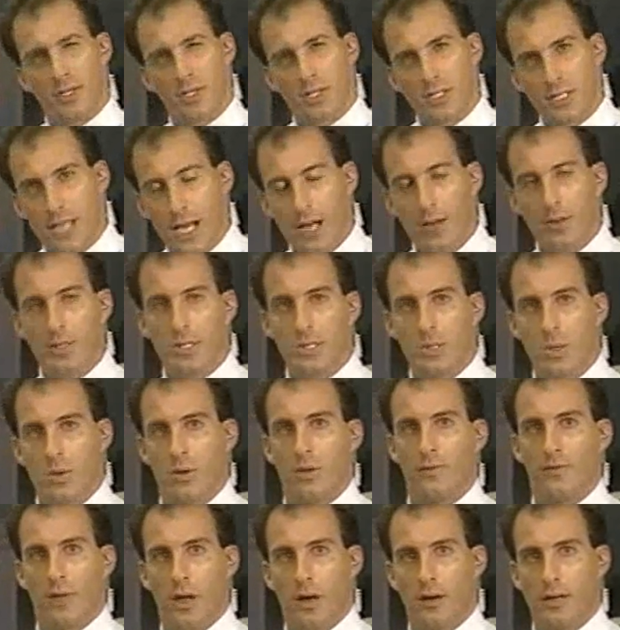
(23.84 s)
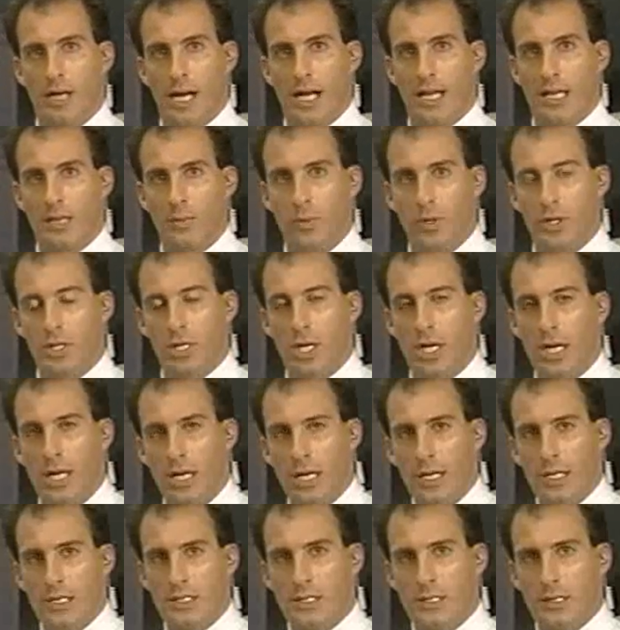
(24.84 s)
the south shore of Long Island, which
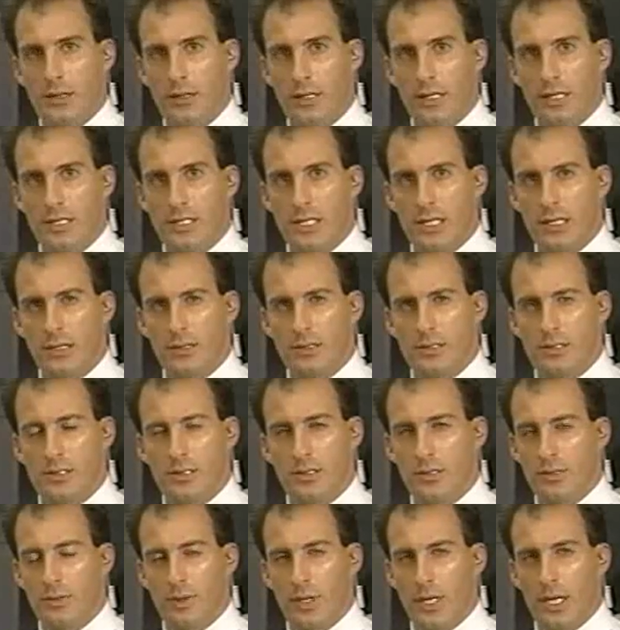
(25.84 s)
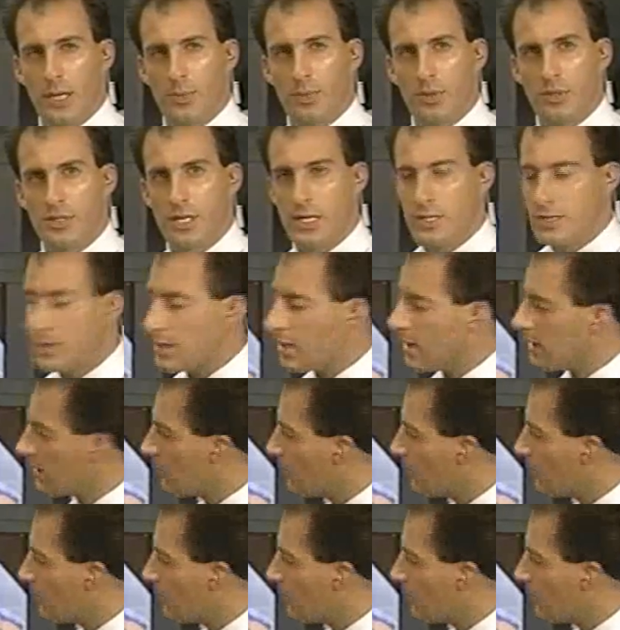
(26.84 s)
still continues to possess a lot